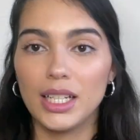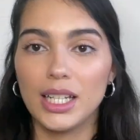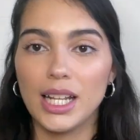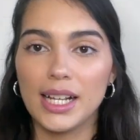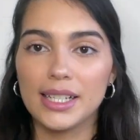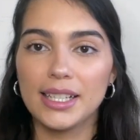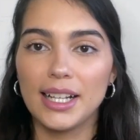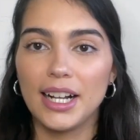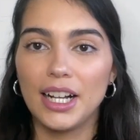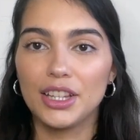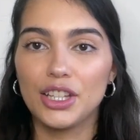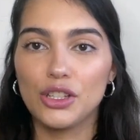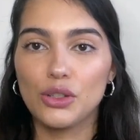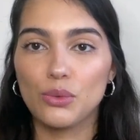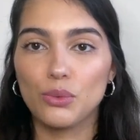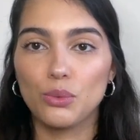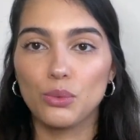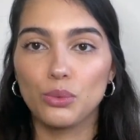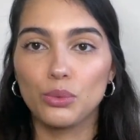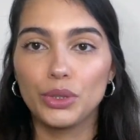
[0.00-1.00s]
Next, I got this
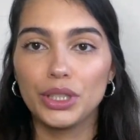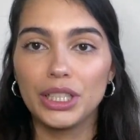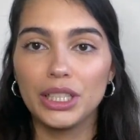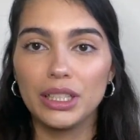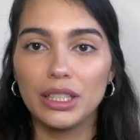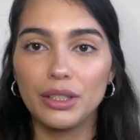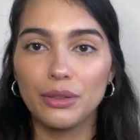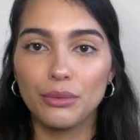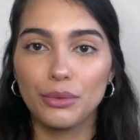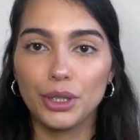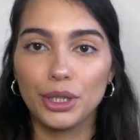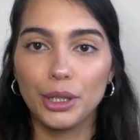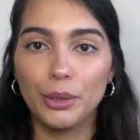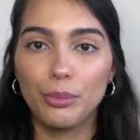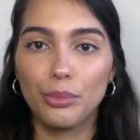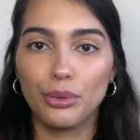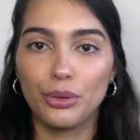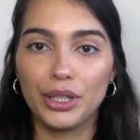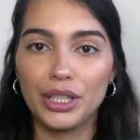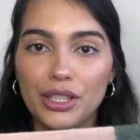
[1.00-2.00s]
really, really
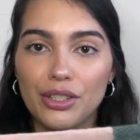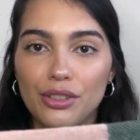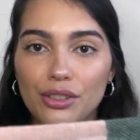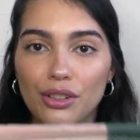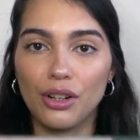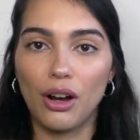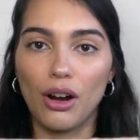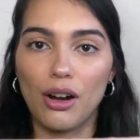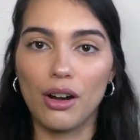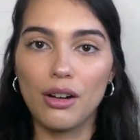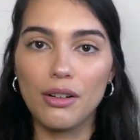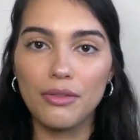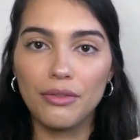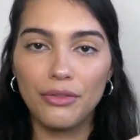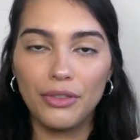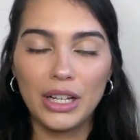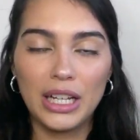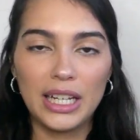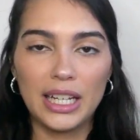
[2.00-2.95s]
pretty scarf.